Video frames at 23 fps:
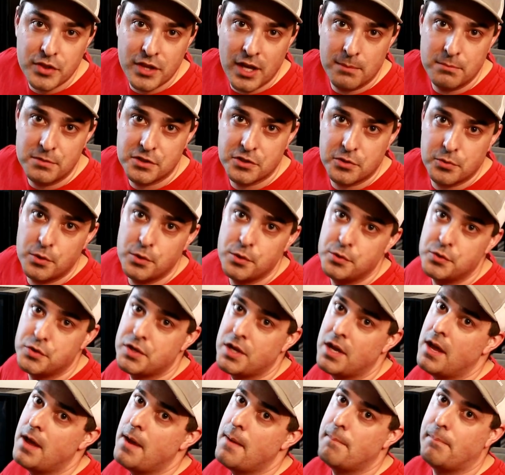thumb
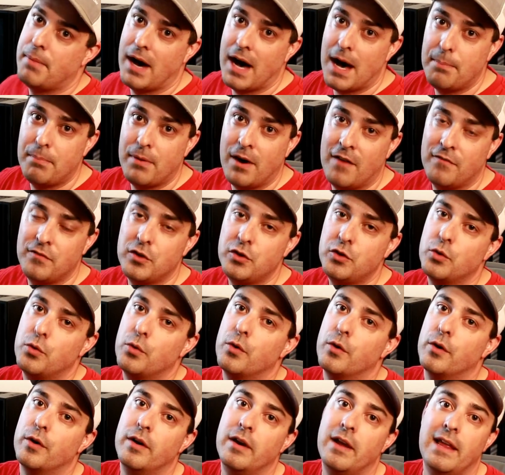screws, pop off the
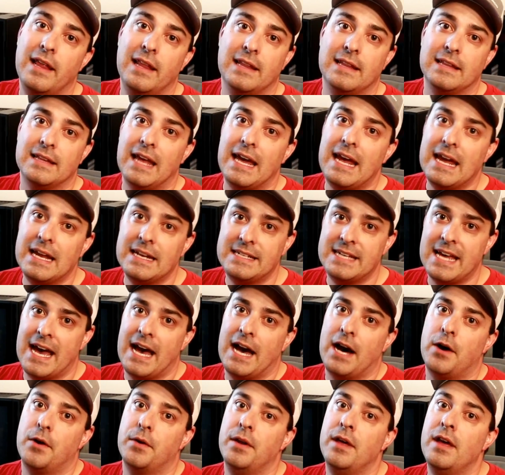door, lay it
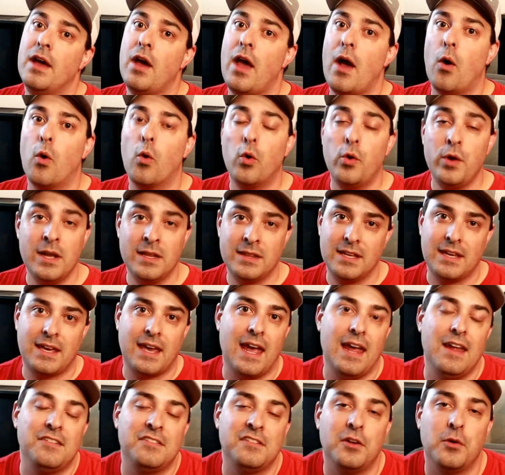down, orient the
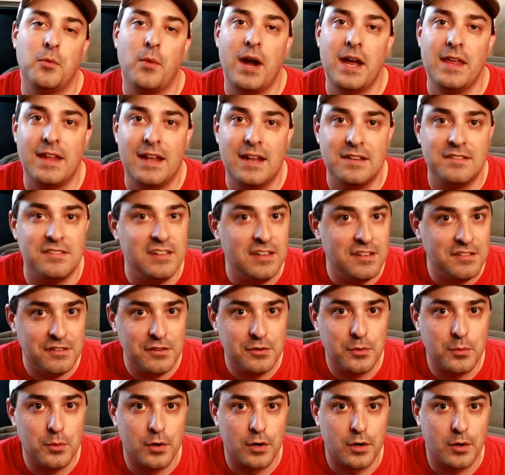case in a way that is easy
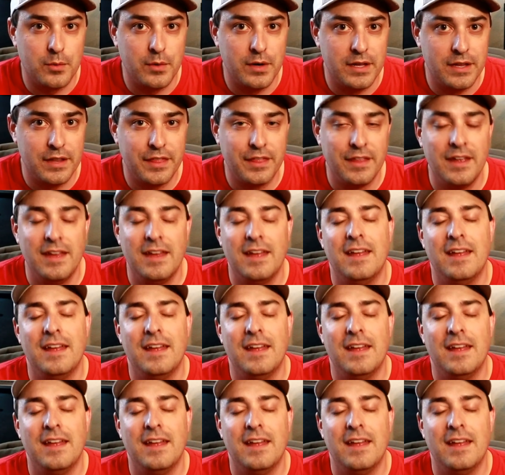to work with.